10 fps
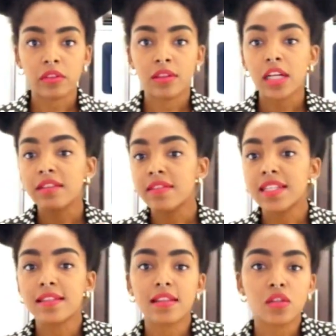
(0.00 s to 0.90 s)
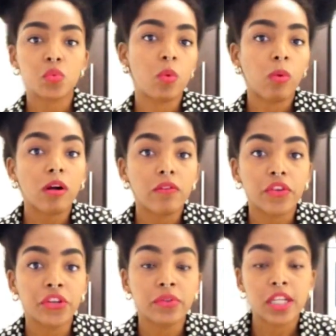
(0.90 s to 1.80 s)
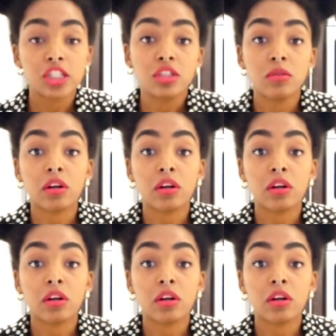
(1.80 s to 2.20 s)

None of these things will work for you unless you